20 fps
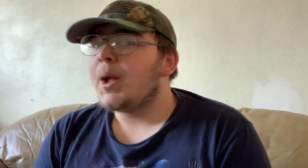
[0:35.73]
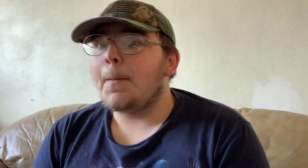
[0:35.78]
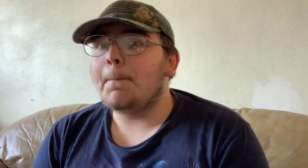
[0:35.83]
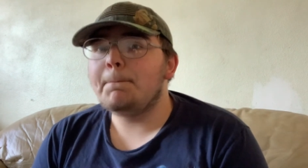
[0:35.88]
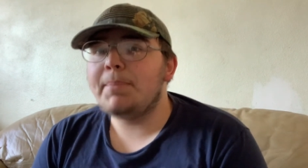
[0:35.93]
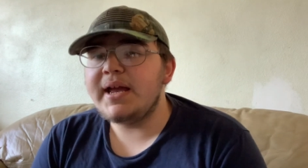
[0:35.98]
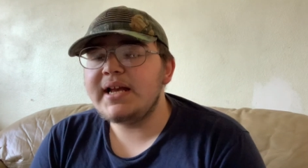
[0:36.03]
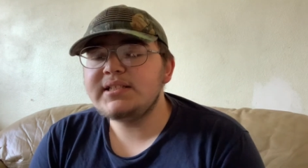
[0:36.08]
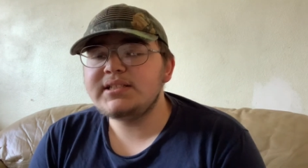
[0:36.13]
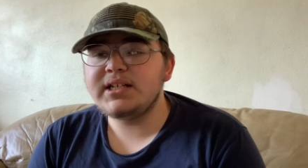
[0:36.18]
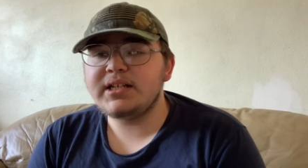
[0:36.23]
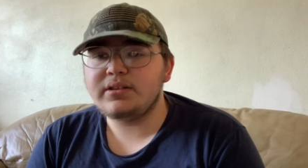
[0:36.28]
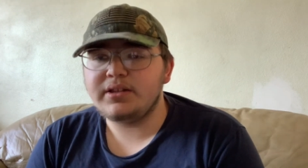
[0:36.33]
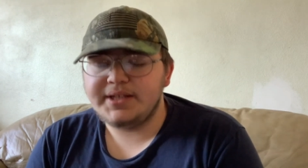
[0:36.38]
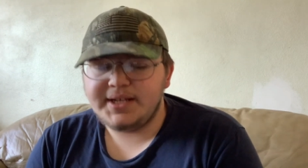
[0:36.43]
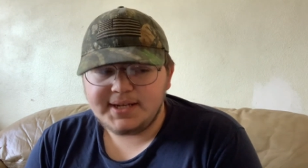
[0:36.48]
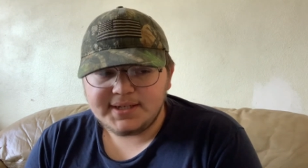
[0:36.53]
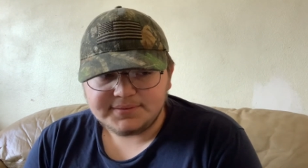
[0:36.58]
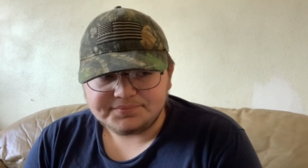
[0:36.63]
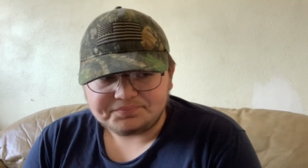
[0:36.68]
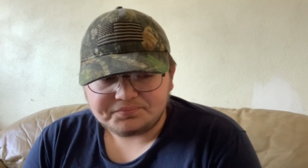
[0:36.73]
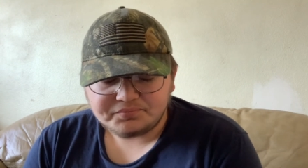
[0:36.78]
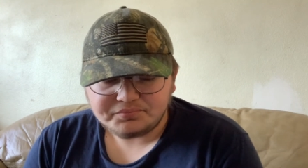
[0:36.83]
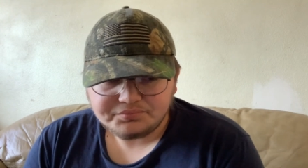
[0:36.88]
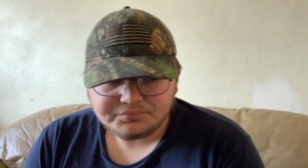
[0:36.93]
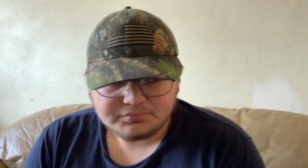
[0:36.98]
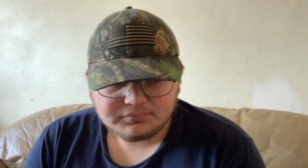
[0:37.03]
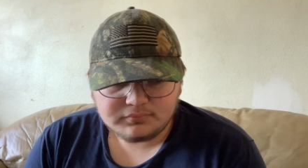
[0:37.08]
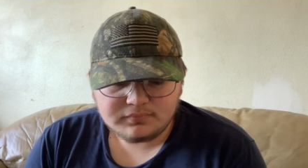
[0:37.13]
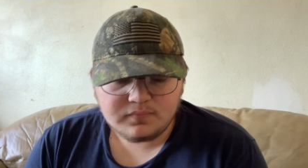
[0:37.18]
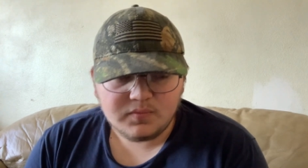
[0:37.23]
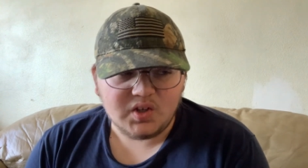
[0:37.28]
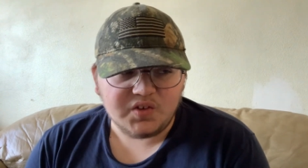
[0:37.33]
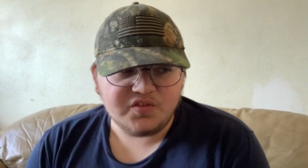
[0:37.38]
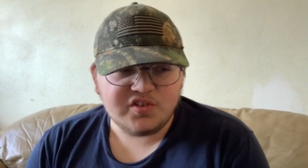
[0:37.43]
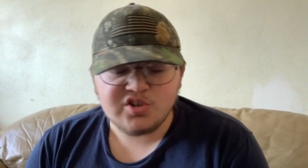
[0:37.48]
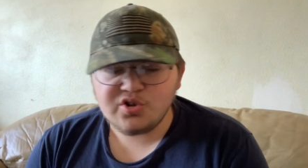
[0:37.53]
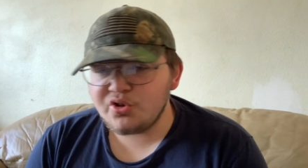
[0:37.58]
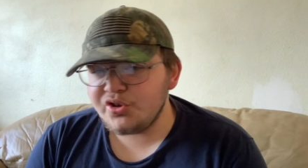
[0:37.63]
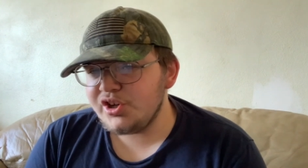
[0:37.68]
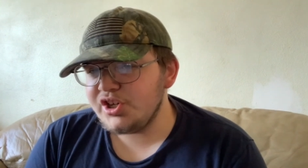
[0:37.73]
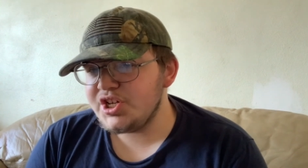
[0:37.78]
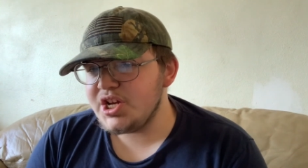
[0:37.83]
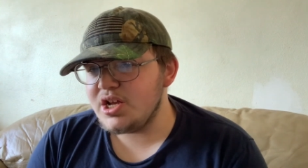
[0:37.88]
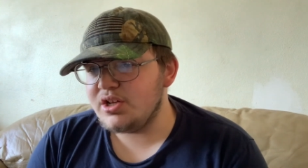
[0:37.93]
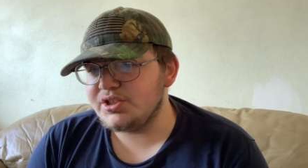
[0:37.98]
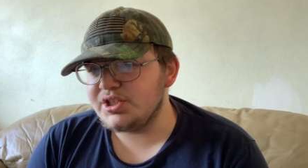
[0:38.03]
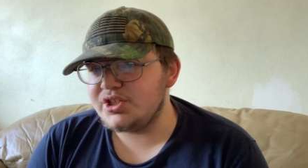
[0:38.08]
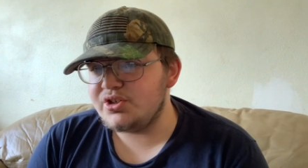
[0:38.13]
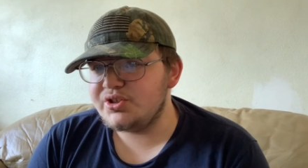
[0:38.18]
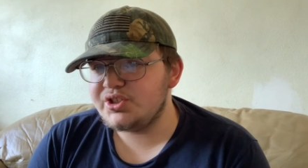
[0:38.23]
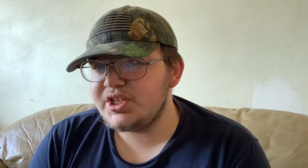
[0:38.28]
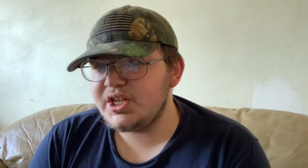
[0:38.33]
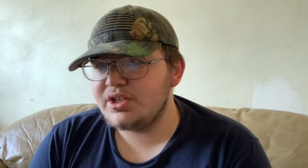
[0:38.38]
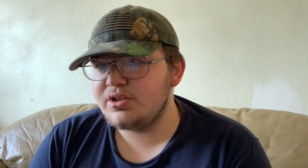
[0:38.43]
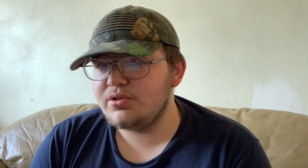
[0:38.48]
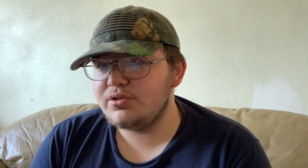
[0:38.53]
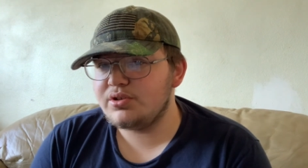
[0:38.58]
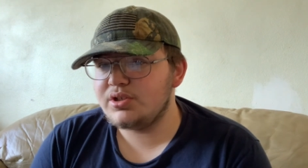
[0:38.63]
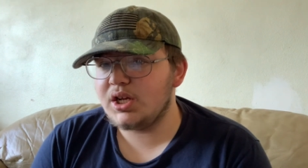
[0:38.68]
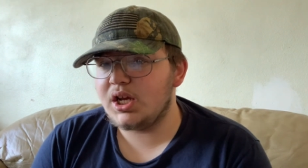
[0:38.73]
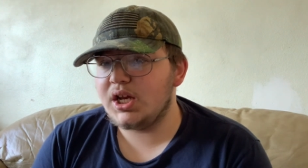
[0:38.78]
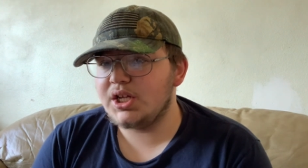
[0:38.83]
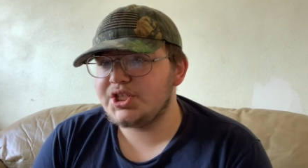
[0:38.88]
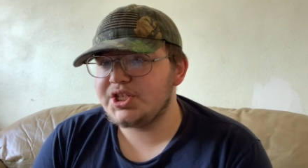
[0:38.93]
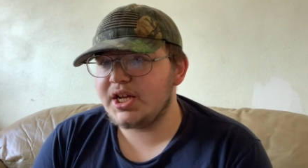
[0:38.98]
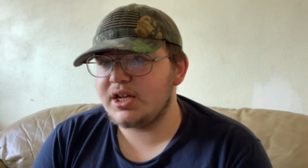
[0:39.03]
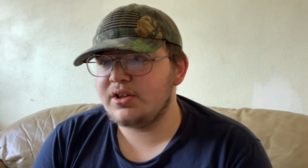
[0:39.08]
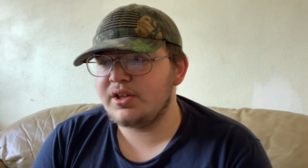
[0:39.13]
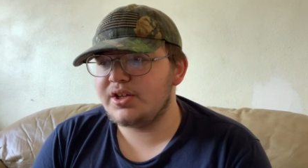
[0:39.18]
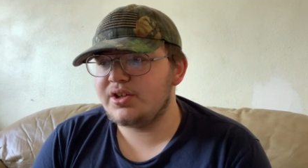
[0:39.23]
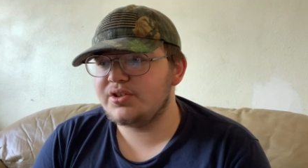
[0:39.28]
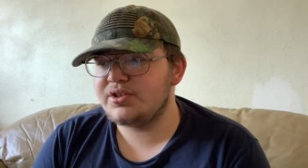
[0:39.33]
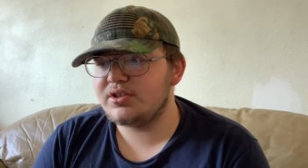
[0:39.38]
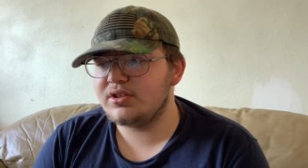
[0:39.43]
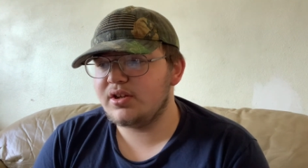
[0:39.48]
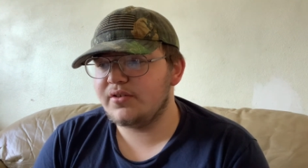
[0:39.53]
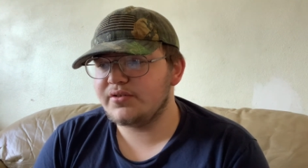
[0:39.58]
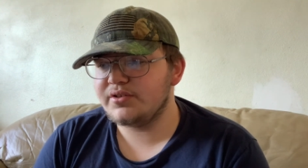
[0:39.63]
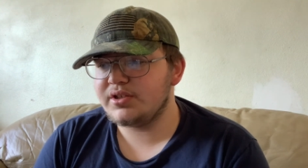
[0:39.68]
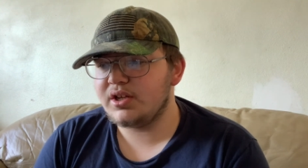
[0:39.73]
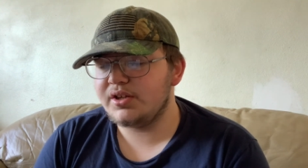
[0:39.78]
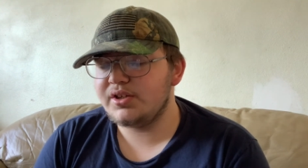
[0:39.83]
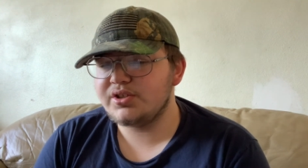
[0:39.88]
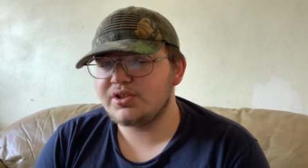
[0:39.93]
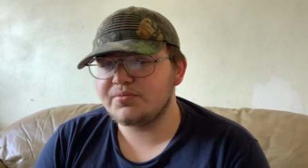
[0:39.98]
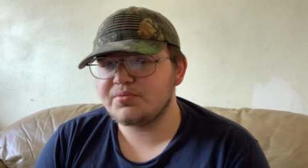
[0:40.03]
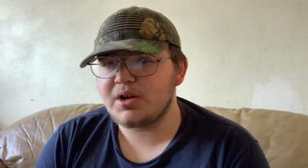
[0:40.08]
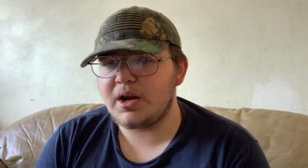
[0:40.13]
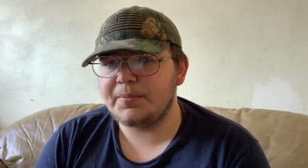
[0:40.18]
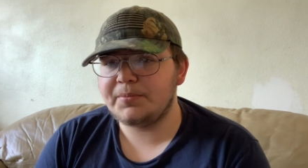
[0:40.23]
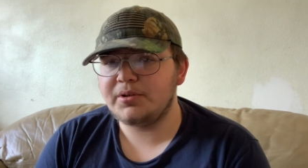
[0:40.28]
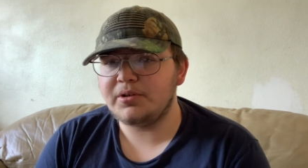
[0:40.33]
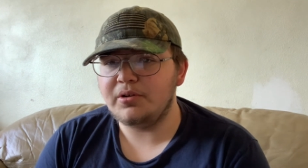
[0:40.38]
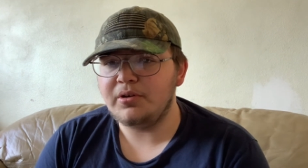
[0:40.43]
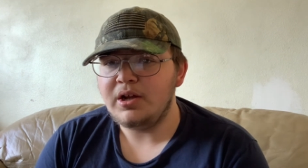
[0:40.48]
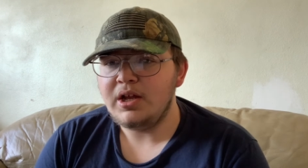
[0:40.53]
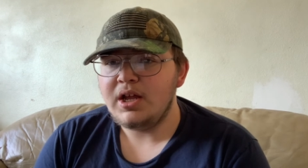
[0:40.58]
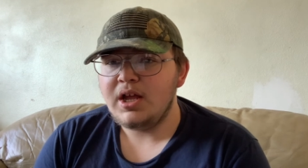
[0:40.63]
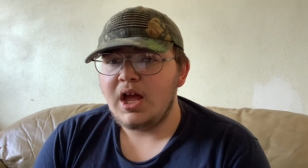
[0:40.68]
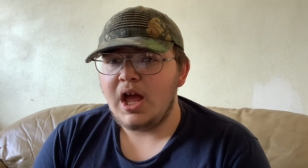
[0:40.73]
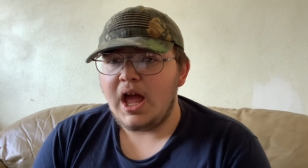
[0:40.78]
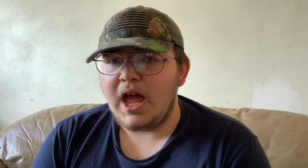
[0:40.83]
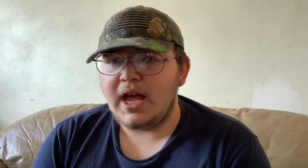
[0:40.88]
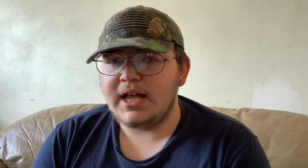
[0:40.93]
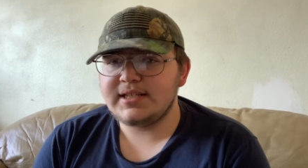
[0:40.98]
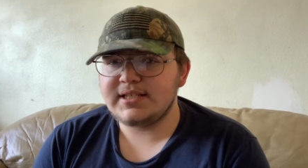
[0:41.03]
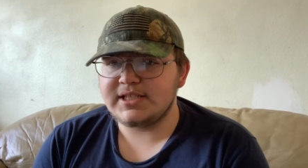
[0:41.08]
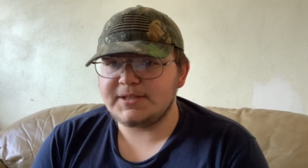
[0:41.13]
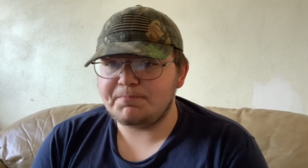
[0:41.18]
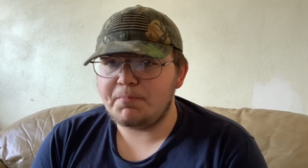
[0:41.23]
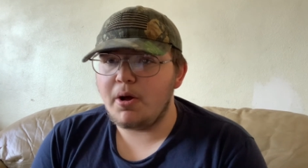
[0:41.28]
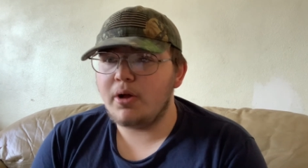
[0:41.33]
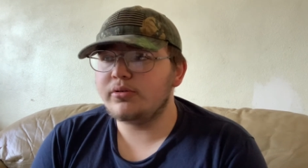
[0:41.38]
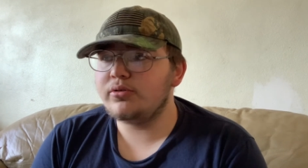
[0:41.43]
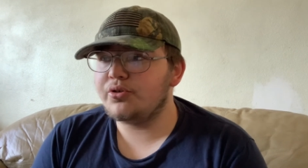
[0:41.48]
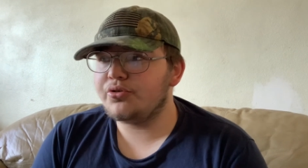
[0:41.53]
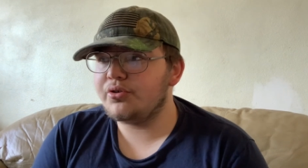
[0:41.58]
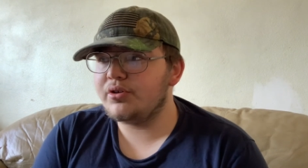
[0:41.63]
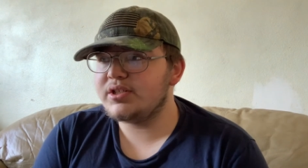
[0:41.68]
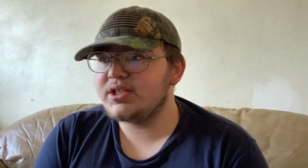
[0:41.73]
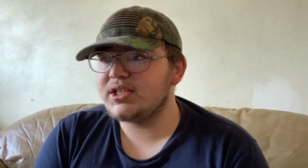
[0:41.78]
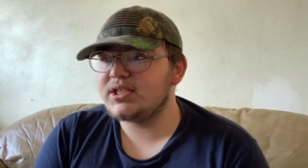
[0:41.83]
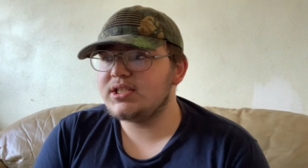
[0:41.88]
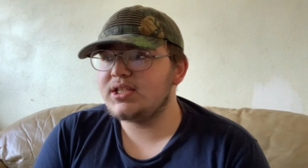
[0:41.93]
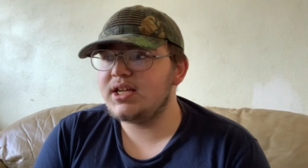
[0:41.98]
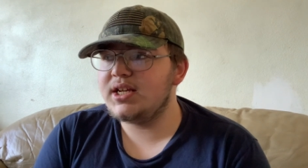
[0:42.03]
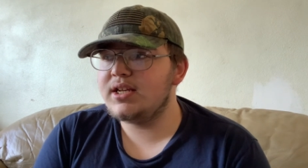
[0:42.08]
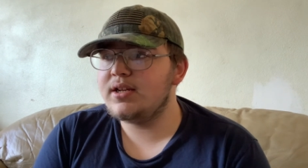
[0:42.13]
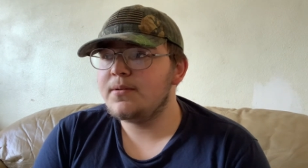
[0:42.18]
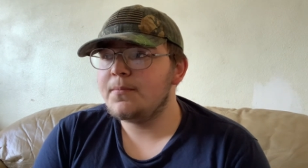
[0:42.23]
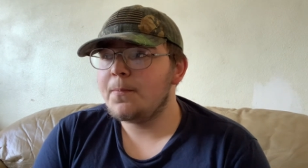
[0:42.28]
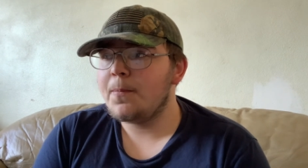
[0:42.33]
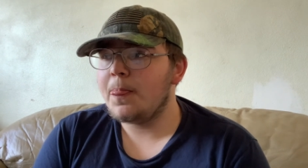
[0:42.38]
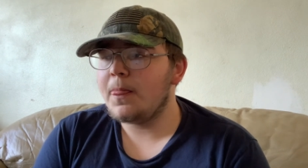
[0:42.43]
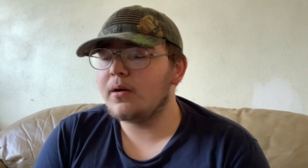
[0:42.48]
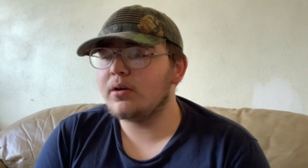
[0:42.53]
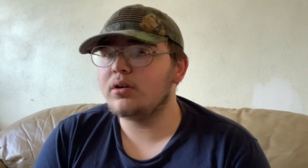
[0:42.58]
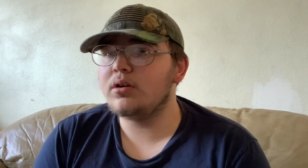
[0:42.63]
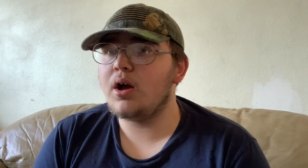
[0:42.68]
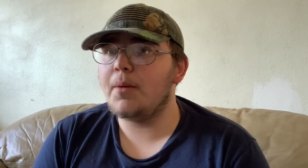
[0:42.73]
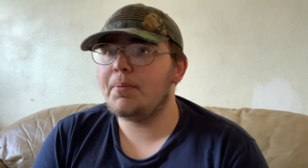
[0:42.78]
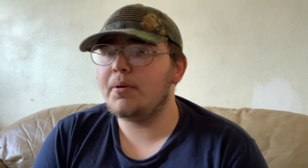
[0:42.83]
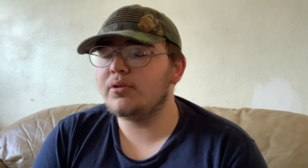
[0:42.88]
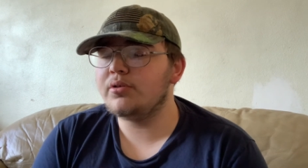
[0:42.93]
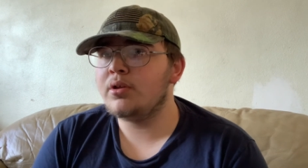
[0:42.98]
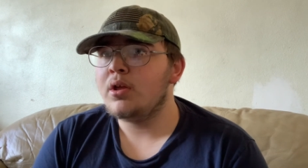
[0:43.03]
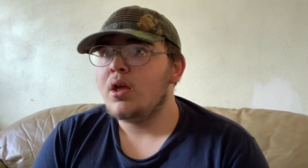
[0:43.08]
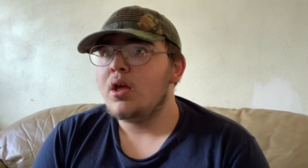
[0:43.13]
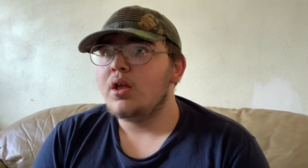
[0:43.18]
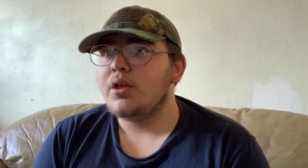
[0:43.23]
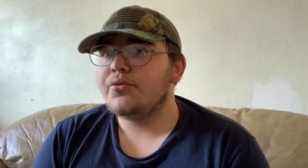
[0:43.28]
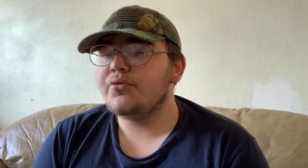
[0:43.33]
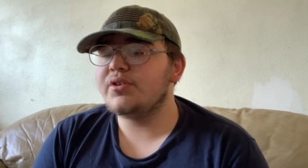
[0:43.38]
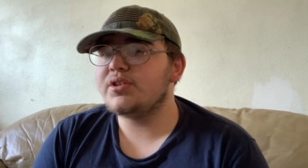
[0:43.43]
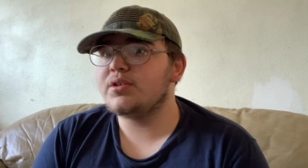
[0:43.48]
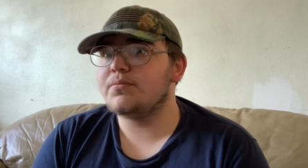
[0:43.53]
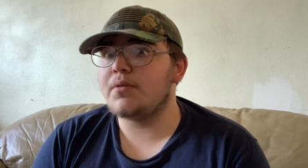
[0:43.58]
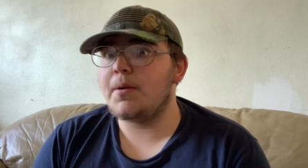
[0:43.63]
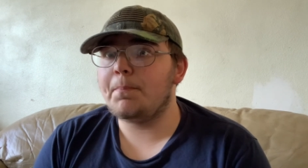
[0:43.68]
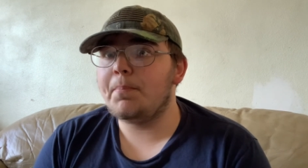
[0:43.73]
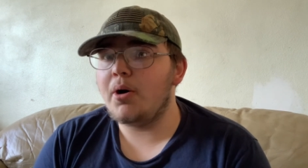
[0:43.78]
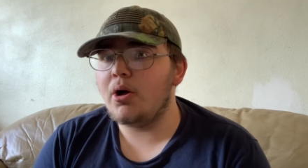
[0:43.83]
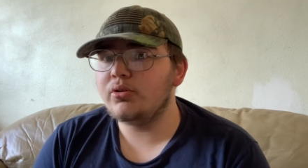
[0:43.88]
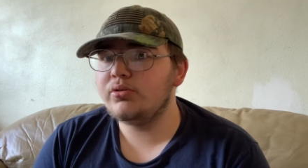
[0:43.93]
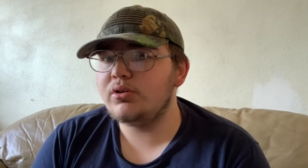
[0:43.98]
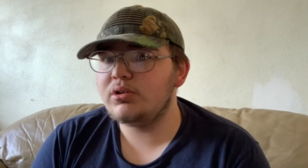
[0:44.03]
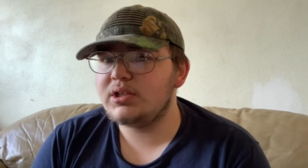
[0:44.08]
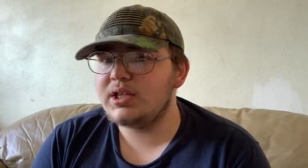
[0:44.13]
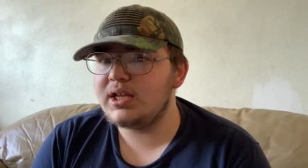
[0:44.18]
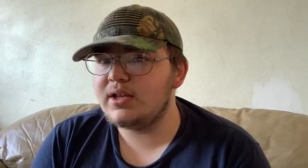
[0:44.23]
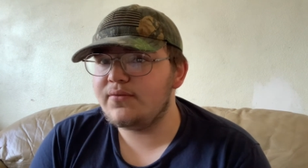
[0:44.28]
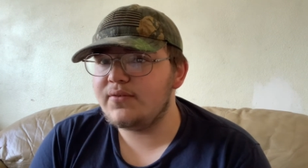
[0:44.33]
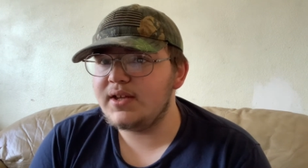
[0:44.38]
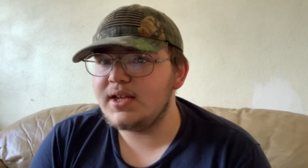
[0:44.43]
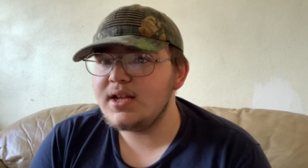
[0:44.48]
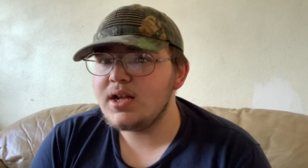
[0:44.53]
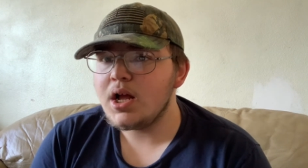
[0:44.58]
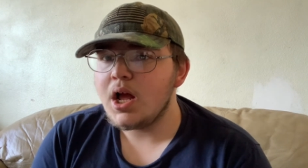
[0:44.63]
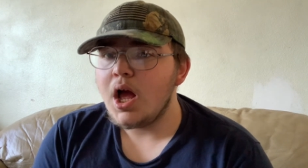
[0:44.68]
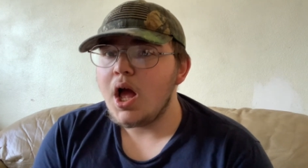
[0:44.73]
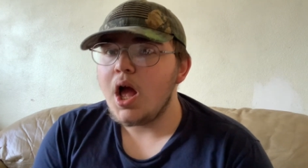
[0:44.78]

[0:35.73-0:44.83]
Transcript: Basically, you scroll through your channels and you see a new a channel you never saw you subscribe to. And it says Paul Duke 316 or not Paul Duke 316 but Paul Duke TV.